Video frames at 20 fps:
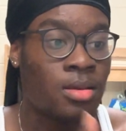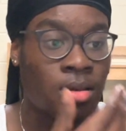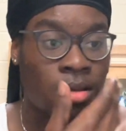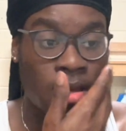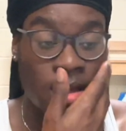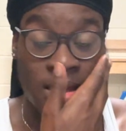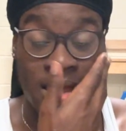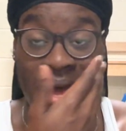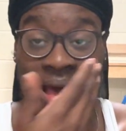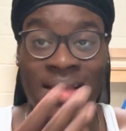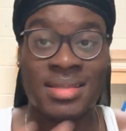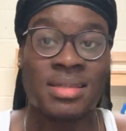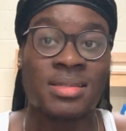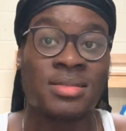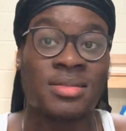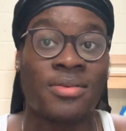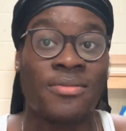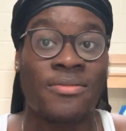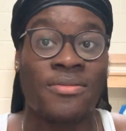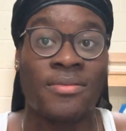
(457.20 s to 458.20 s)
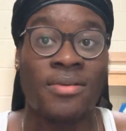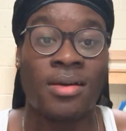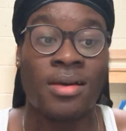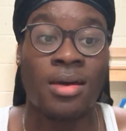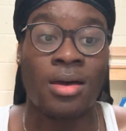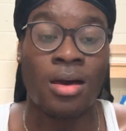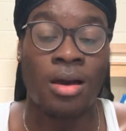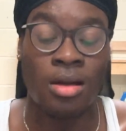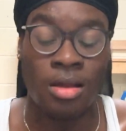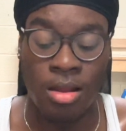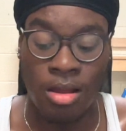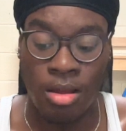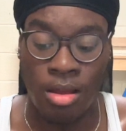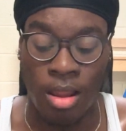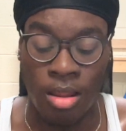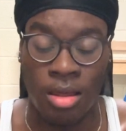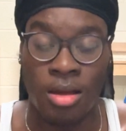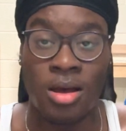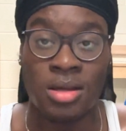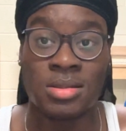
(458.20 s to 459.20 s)
the essence of
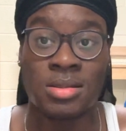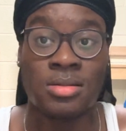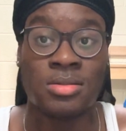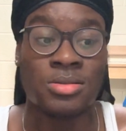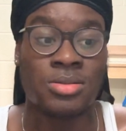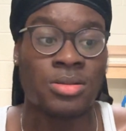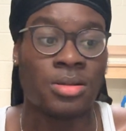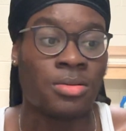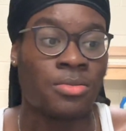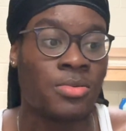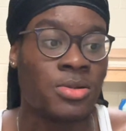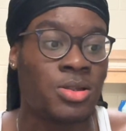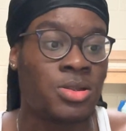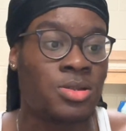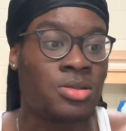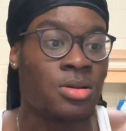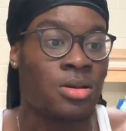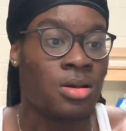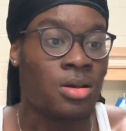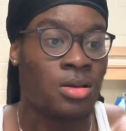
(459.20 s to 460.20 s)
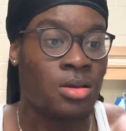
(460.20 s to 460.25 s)
Holocaust literature, which